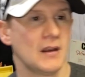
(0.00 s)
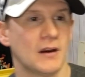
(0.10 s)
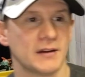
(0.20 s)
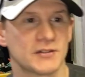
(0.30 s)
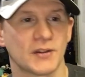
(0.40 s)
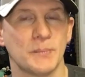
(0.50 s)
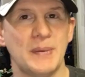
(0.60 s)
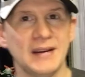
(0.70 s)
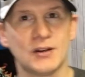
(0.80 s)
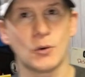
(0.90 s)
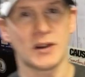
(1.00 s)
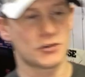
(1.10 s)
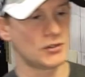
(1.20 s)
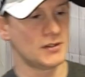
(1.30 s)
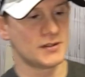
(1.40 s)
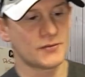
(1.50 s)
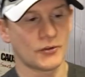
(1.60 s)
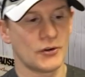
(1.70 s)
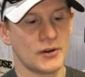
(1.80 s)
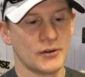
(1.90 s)
All right, so the big questions
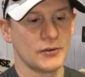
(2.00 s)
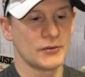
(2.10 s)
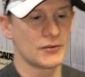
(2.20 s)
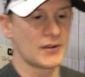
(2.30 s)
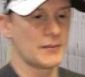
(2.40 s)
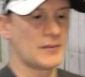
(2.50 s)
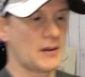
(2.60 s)
for no's that,